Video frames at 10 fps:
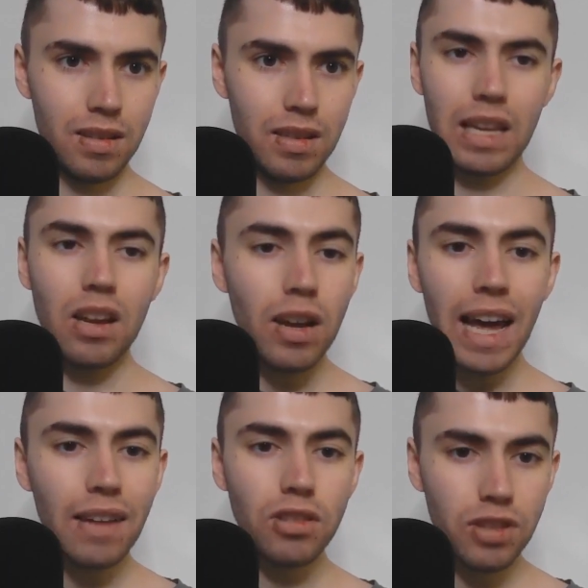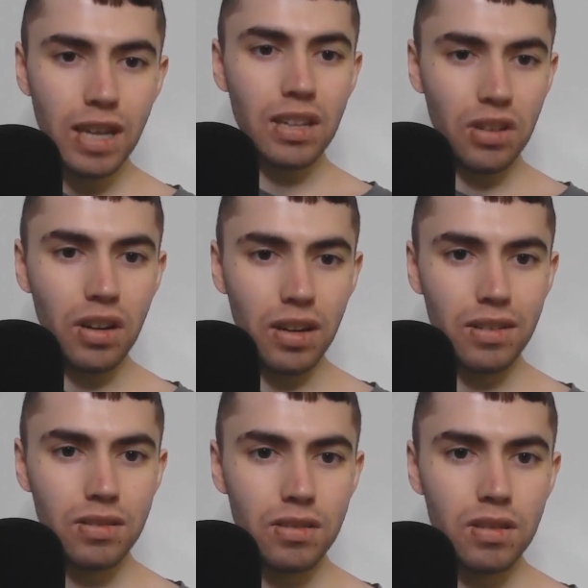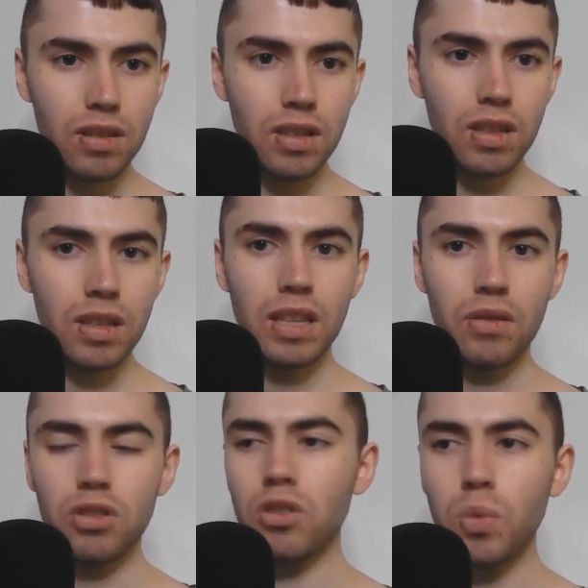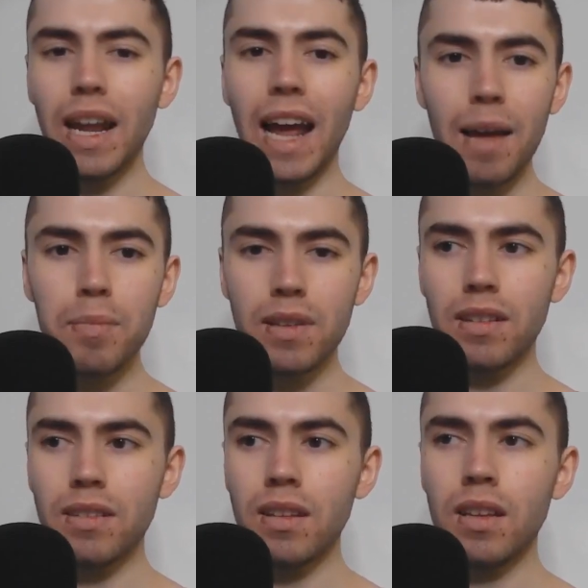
They got after Jalen Hurts. But just what happened is